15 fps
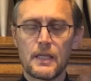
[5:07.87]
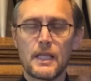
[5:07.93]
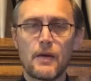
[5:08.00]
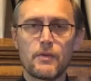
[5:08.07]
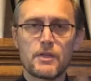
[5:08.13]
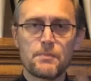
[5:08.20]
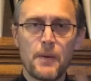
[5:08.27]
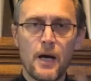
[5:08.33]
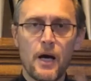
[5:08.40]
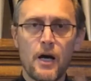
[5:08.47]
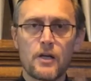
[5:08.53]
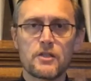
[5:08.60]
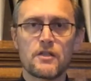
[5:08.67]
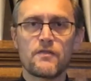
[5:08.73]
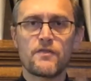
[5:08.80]
There is
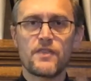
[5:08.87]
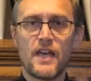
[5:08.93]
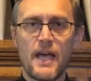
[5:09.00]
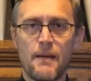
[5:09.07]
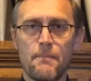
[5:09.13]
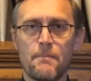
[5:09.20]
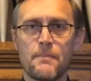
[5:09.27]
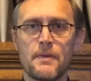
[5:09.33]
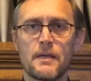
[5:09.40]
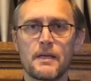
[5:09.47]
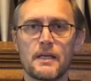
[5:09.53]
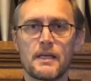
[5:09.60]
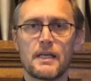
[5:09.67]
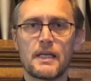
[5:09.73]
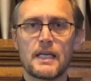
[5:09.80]
part of them
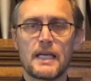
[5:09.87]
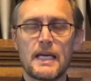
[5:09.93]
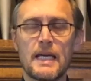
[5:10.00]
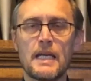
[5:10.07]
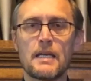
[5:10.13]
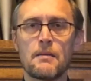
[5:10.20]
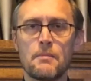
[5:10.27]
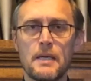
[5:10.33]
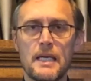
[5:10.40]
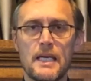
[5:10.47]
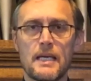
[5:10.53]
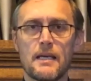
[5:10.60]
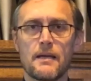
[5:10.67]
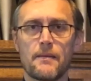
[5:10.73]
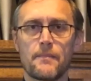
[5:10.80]
in
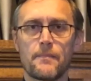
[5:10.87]
me.